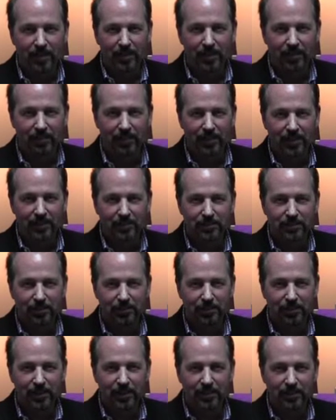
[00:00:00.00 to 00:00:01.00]

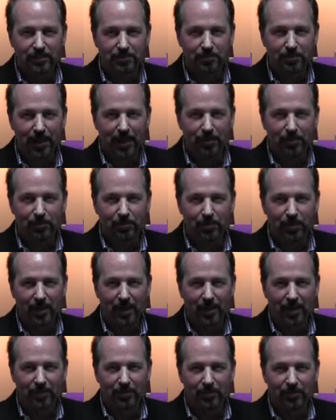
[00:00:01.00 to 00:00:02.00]
Convenience,
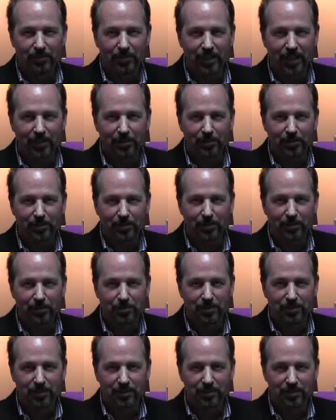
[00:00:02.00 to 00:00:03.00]
microwave, you name it, we're
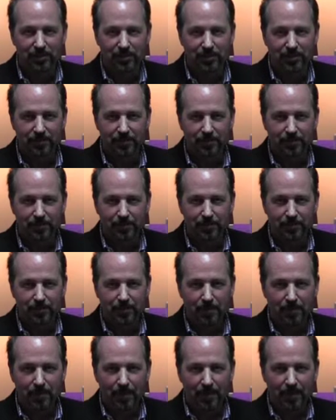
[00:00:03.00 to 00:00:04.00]
doing
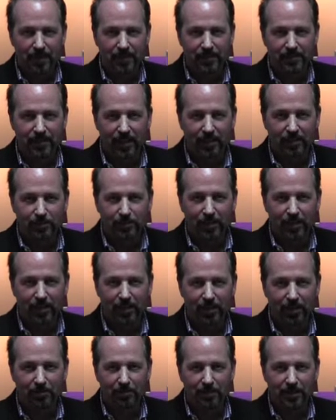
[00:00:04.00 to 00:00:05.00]
it. It's not the way it
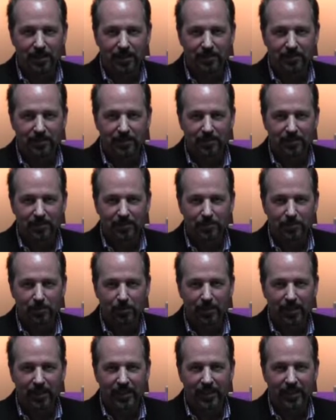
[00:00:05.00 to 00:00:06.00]
ought to be. That's just the
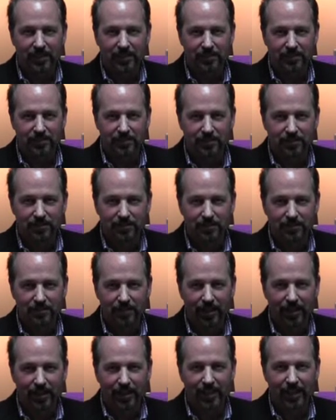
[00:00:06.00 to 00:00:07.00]
way it is.
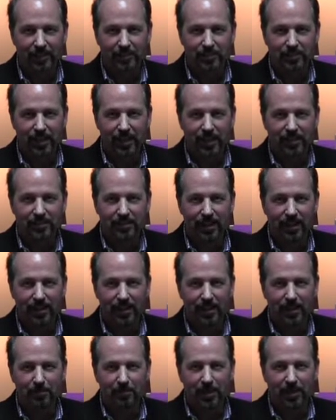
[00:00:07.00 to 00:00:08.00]
I can't change that. I
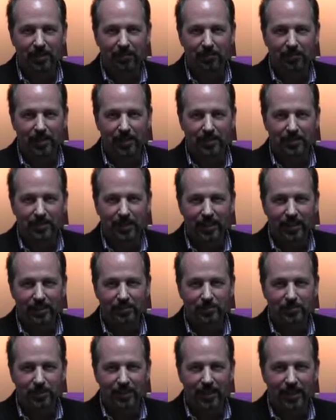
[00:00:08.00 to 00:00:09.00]
can't make everybody
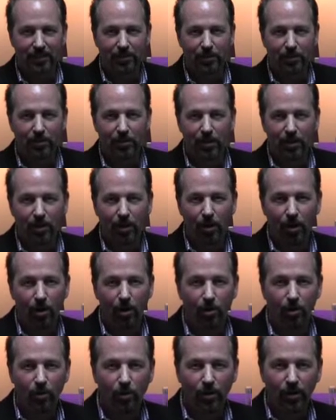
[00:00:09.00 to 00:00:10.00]
change, and we can't go
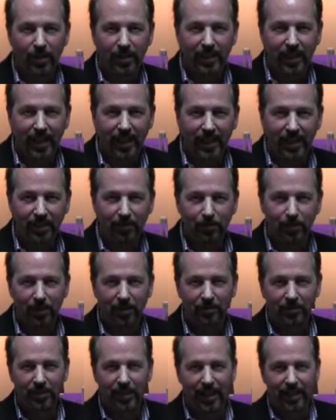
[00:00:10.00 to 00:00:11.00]
all organic,
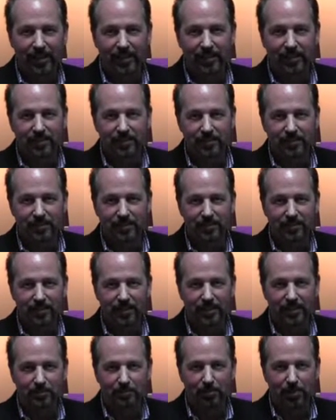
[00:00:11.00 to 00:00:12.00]
whatever that is, in
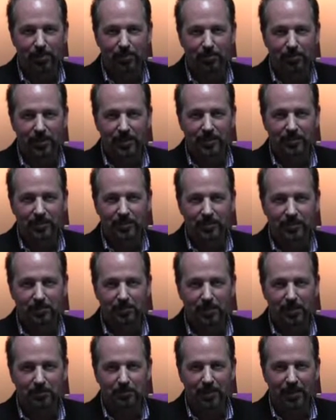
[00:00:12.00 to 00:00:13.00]
today's marketplace.
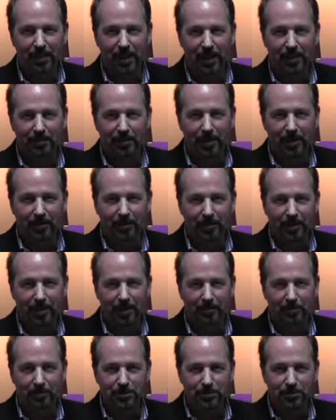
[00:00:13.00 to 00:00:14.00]
Sometimes they lie about it on the
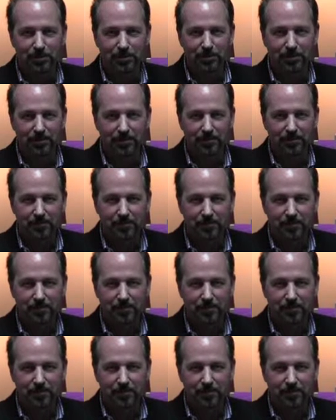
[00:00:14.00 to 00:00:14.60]
labels too.